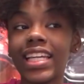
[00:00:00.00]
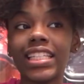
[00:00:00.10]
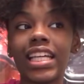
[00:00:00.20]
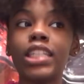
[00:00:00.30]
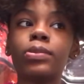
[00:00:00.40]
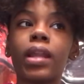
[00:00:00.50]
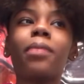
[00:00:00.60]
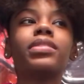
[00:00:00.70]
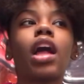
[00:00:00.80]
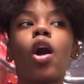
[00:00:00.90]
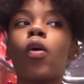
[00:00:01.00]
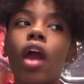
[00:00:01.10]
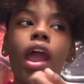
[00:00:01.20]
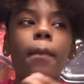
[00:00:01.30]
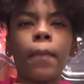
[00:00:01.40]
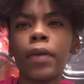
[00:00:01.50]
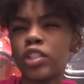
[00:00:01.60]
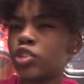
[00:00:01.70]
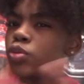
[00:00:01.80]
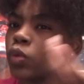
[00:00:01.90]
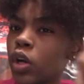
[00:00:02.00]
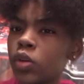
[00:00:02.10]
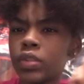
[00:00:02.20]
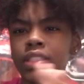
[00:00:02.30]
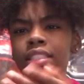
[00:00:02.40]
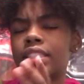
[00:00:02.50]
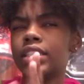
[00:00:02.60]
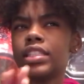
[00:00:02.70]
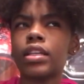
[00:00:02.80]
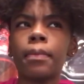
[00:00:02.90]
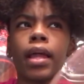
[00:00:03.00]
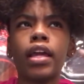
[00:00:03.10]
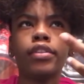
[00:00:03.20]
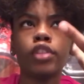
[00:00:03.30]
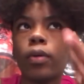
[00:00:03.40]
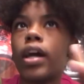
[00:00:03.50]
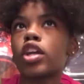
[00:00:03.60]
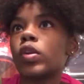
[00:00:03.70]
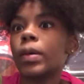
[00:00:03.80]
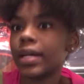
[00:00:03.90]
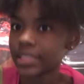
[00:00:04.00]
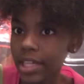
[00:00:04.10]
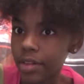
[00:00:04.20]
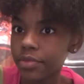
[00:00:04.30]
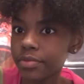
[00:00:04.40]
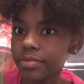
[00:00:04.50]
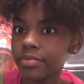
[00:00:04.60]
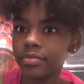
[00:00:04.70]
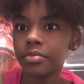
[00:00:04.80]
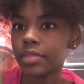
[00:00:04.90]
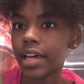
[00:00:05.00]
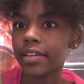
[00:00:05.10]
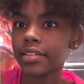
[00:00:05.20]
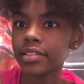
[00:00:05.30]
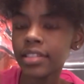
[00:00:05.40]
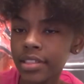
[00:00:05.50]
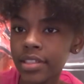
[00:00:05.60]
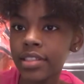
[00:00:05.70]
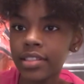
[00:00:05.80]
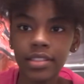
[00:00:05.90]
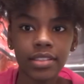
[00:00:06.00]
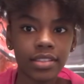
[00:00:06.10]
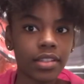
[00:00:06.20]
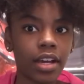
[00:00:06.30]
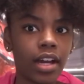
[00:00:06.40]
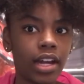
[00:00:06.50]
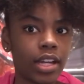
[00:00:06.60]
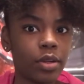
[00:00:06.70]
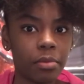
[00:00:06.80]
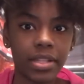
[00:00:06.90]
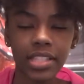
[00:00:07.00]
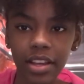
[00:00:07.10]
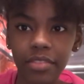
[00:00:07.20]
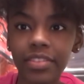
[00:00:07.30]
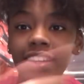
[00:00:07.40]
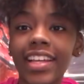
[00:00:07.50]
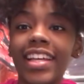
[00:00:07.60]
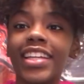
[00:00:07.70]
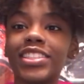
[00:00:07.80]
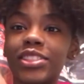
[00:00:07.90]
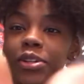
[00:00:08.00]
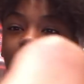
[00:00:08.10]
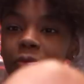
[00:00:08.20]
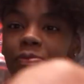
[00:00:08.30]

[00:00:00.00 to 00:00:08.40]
that's when they was like, okay, I'm gonna pitch you on this and this. I'm like, no, I can do it myself. Like, I can do it myself. So,